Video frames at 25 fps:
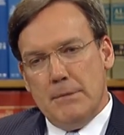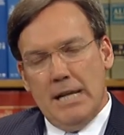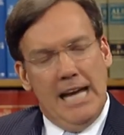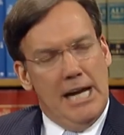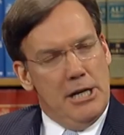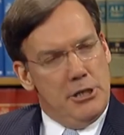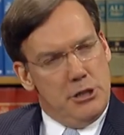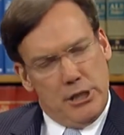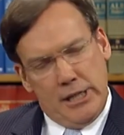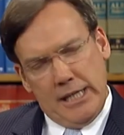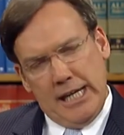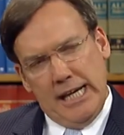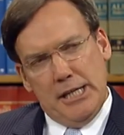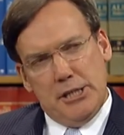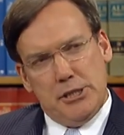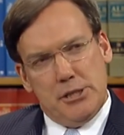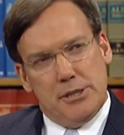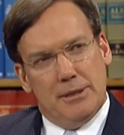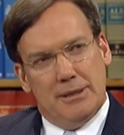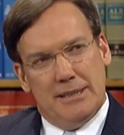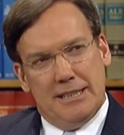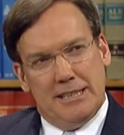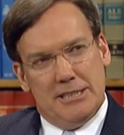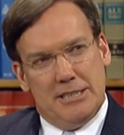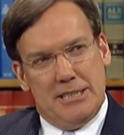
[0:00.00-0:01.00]

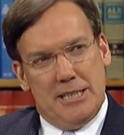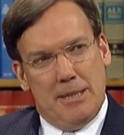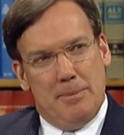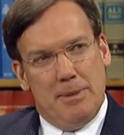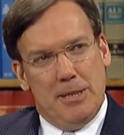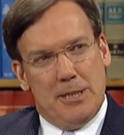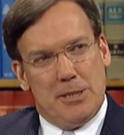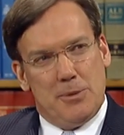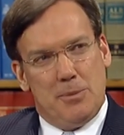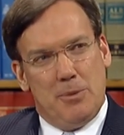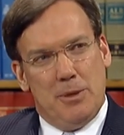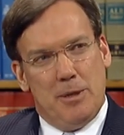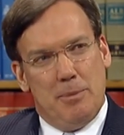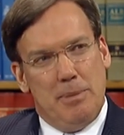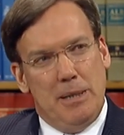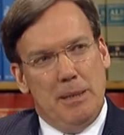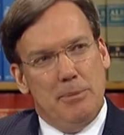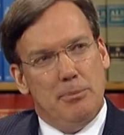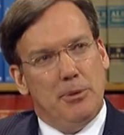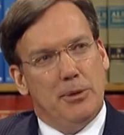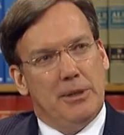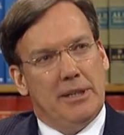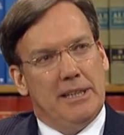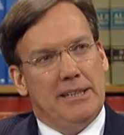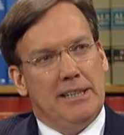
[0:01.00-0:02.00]
educational exhibits where
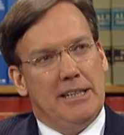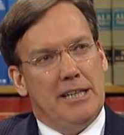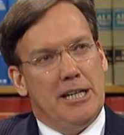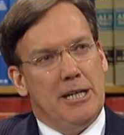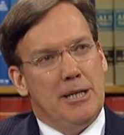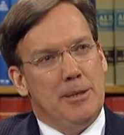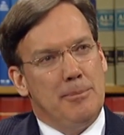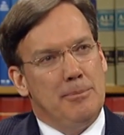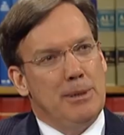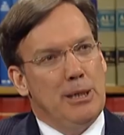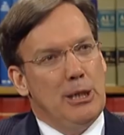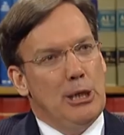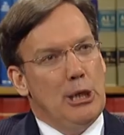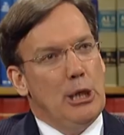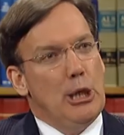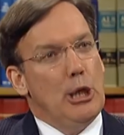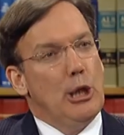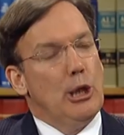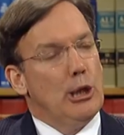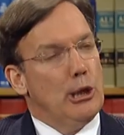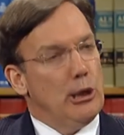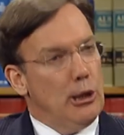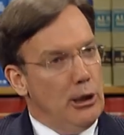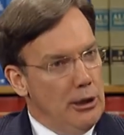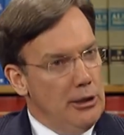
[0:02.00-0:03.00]
people can come
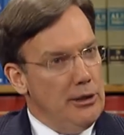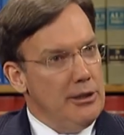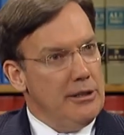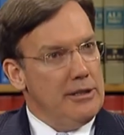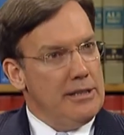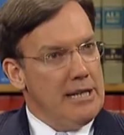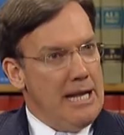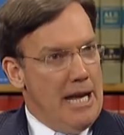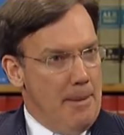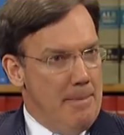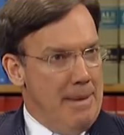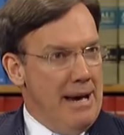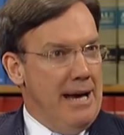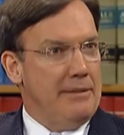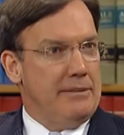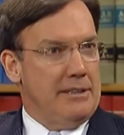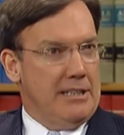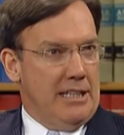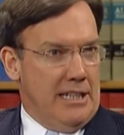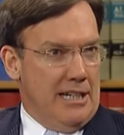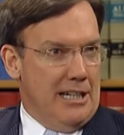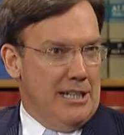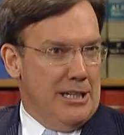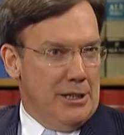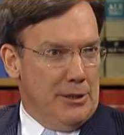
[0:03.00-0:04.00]
learn about the
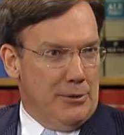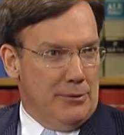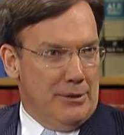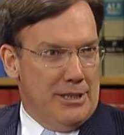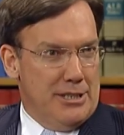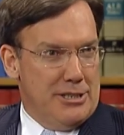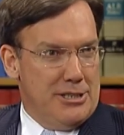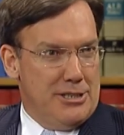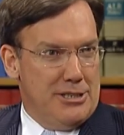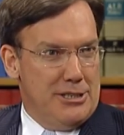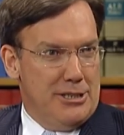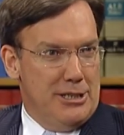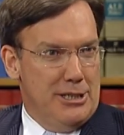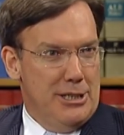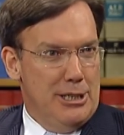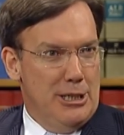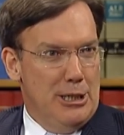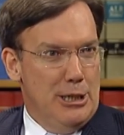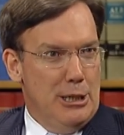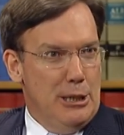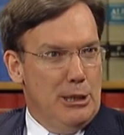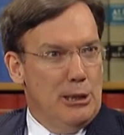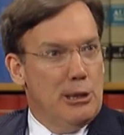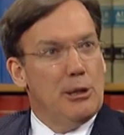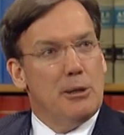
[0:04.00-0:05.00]
Congress,
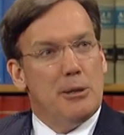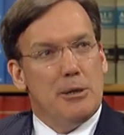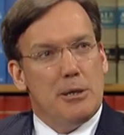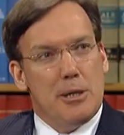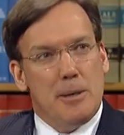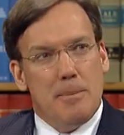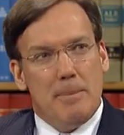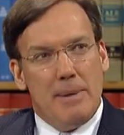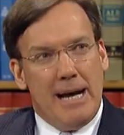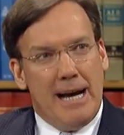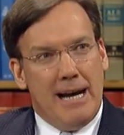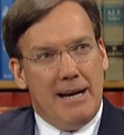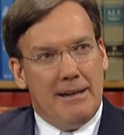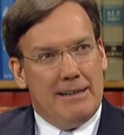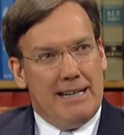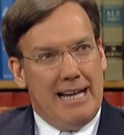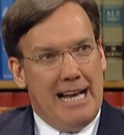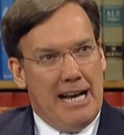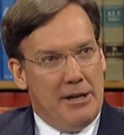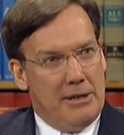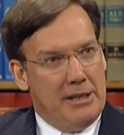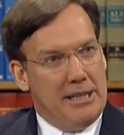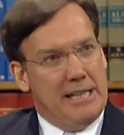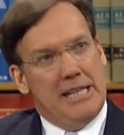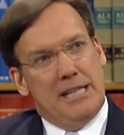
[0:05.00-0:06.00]
learn about
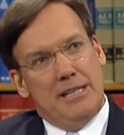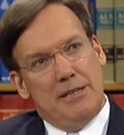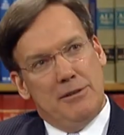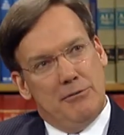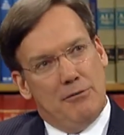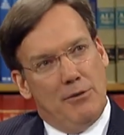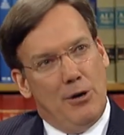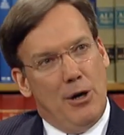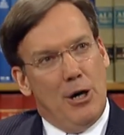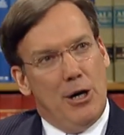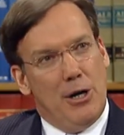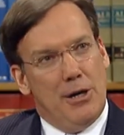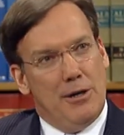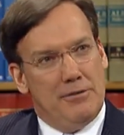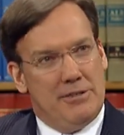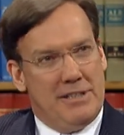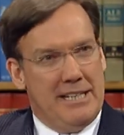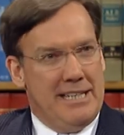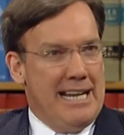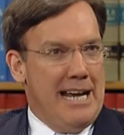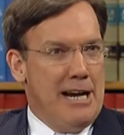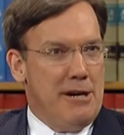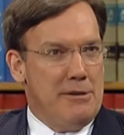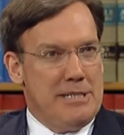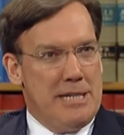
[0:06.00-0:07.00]
how to get involved
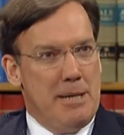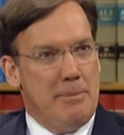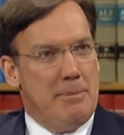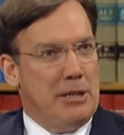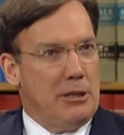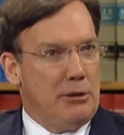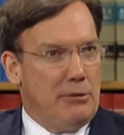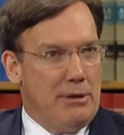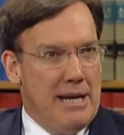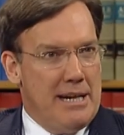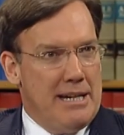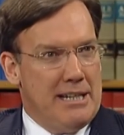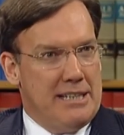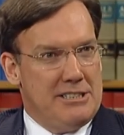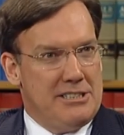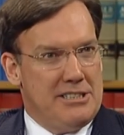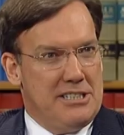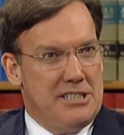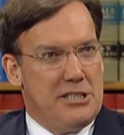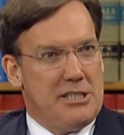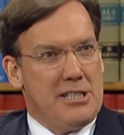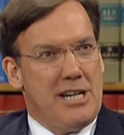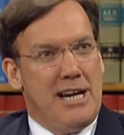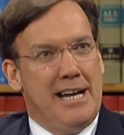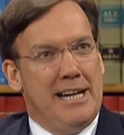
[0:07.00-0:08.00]
in our democratic
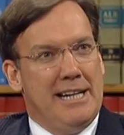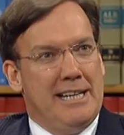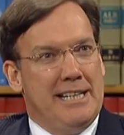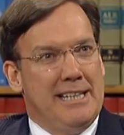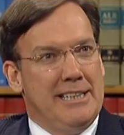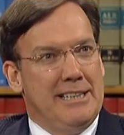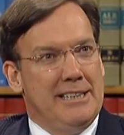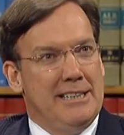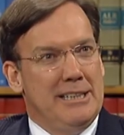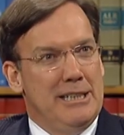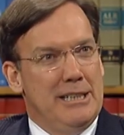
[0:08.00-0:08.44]
society,